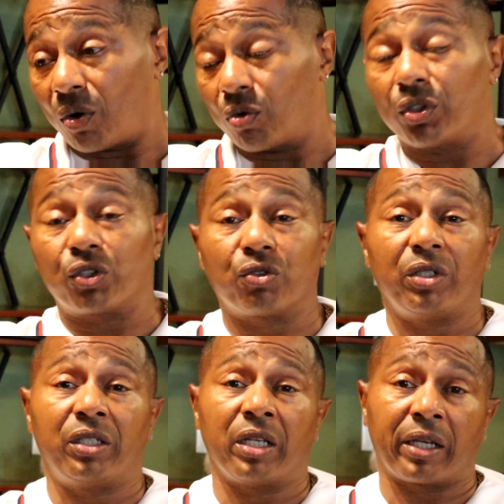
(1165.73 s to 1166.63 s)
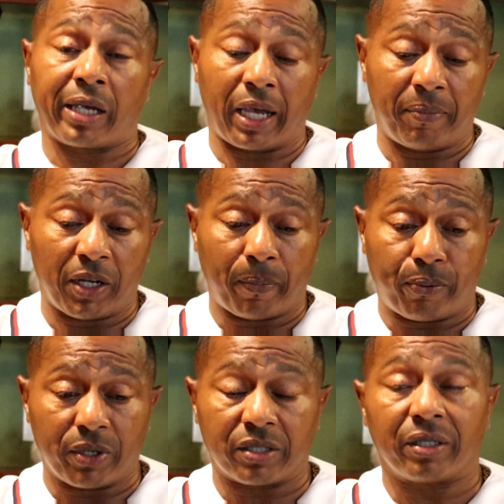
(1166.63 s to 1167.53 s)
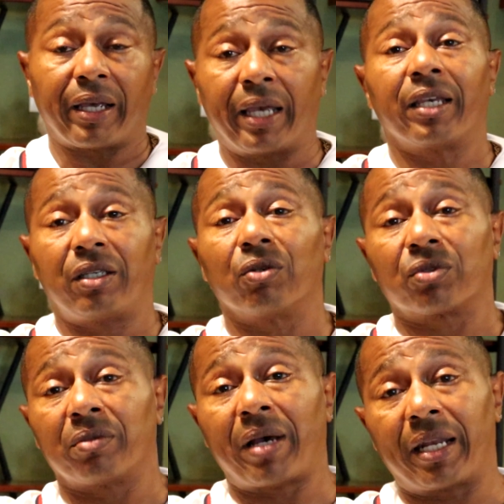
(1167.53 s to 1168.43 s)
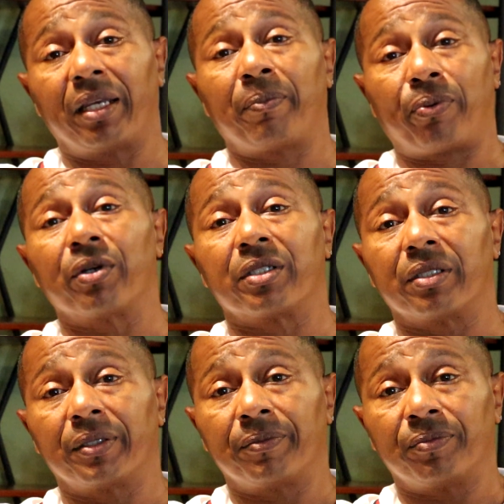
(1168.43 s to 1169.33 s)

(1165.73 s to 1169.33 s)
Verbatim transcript: on the street, then came into prison and killed somebody in prison.